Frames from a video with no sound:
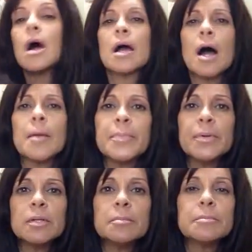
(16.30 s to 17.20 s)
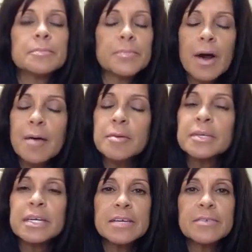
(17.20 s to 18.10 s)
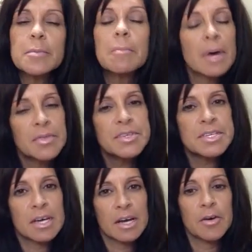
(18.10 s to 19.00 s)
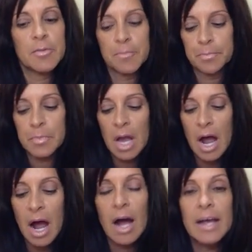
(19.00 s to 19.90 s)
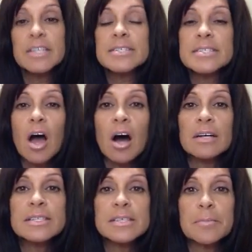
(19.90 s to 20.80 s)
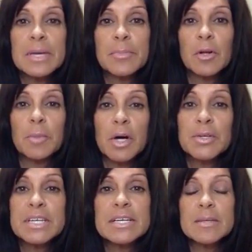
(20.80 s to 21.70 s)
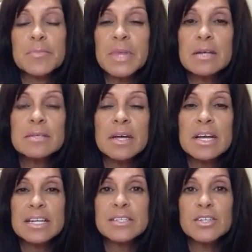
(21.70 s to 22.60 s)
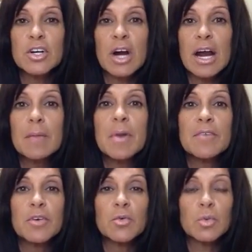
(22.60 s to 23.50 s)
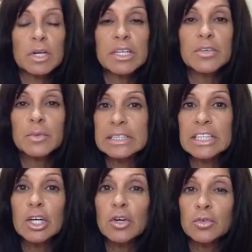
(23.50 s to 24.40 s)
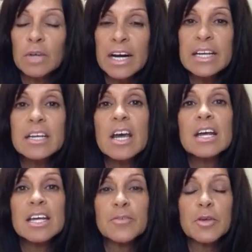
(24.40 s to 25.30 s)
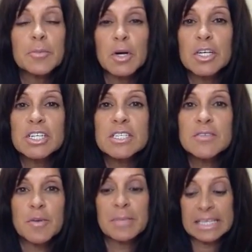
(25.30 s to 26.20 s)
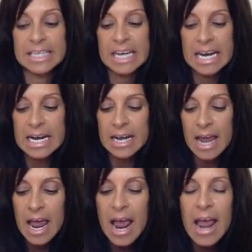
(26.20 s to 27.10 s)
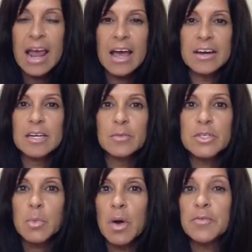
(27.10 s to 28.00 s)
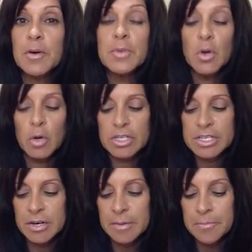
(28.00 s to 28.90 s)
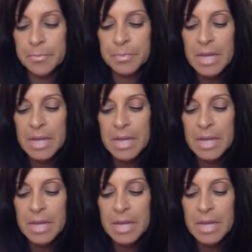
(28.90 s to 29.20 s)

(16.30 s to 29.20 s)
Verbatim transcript: a couple, probably even months ago, I saw some people posting some things on Instagram of a really, really great gift with purchase from Clinique, and it was one from Nordstrom,